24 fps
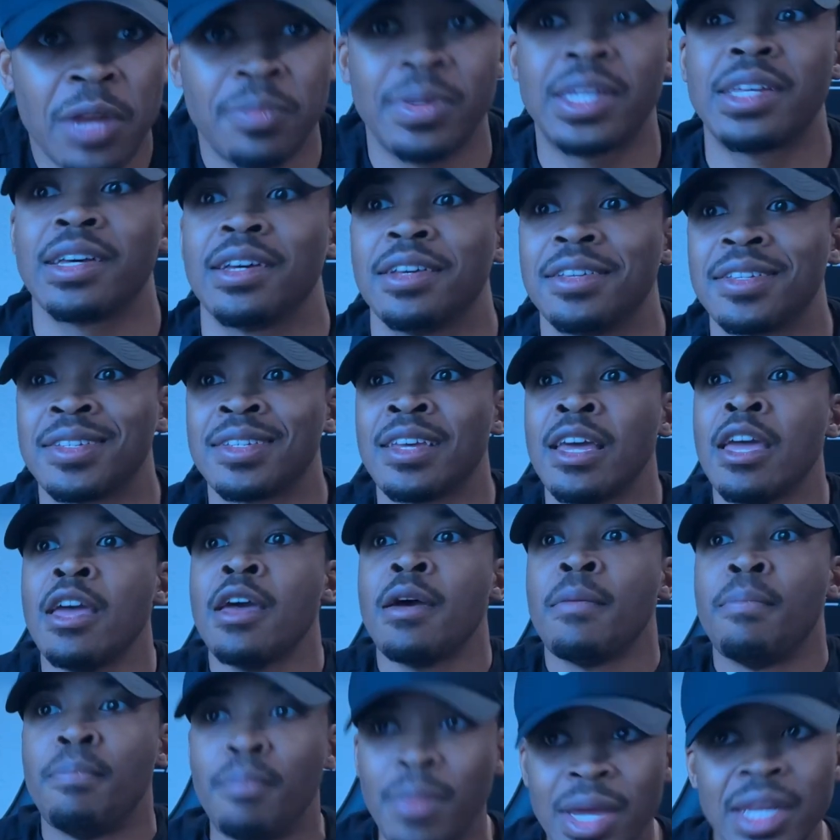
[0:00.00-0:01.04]
because
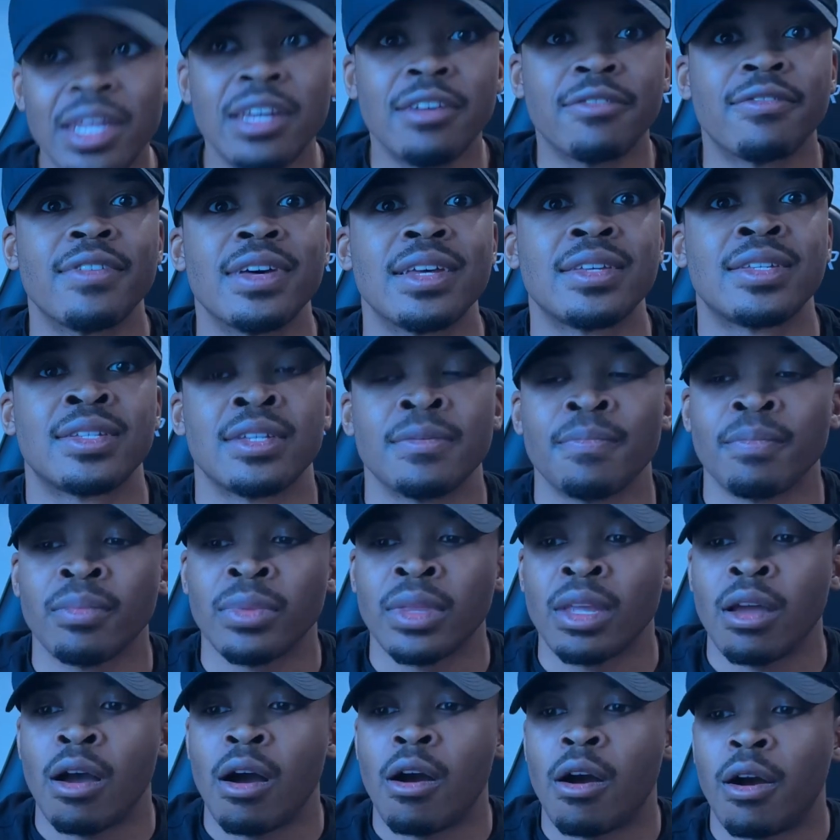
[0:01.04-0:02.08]
many of us
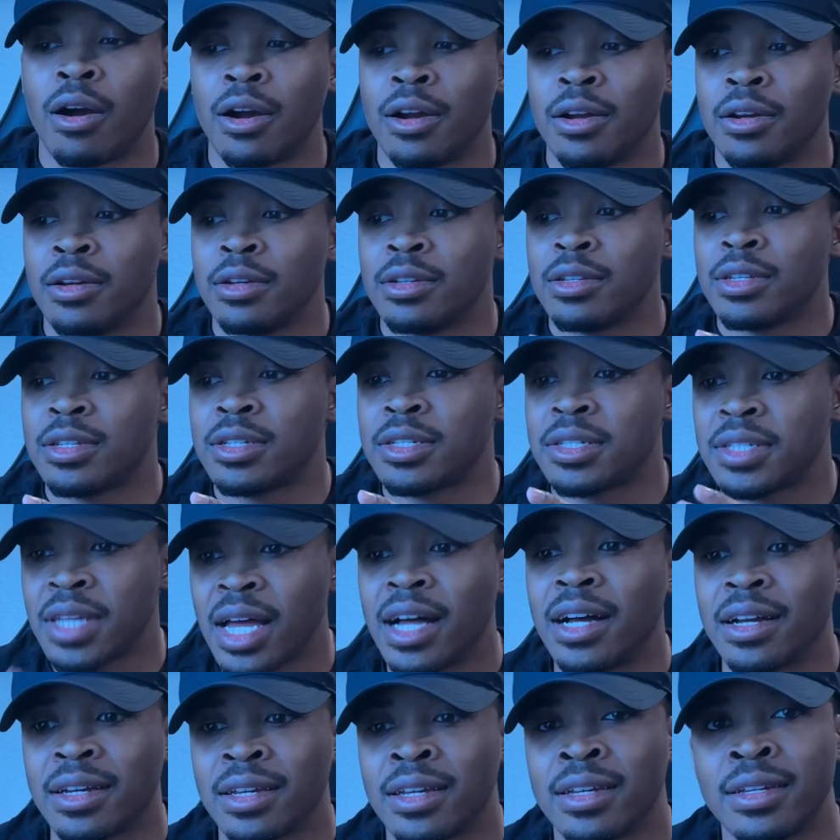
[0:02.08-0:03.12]
are
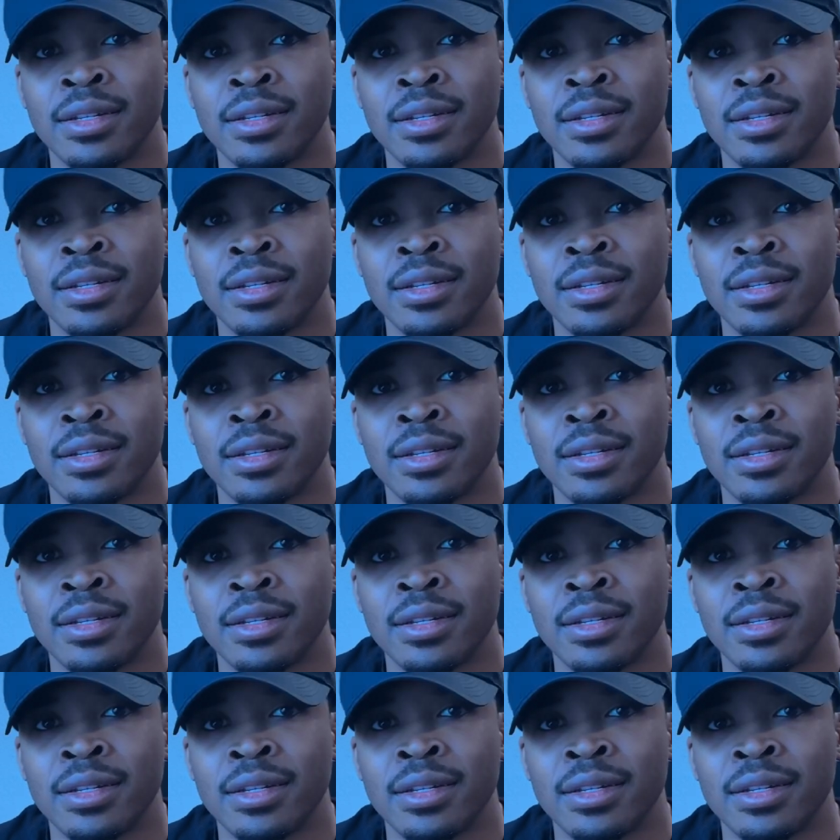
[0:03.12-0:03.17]
stuck